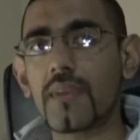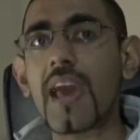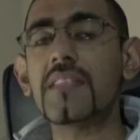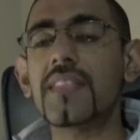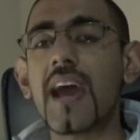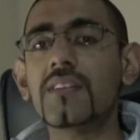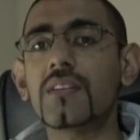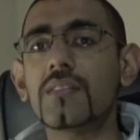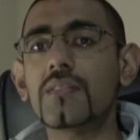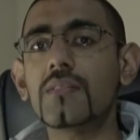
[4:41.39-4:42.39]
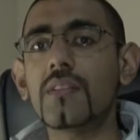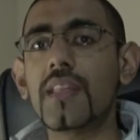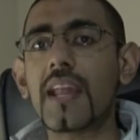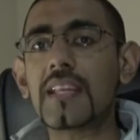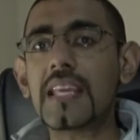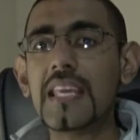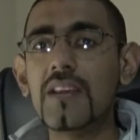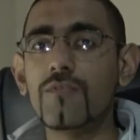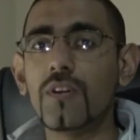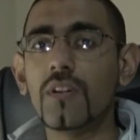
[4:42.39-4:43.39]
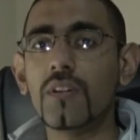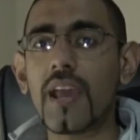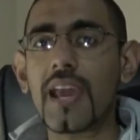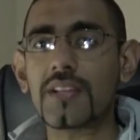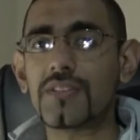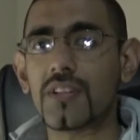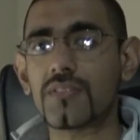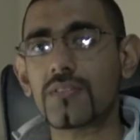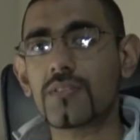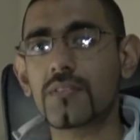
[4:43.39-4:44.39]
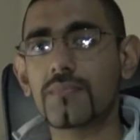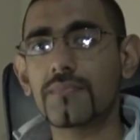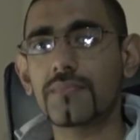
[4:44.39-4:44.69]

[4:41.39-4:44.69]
and that is that evil exists.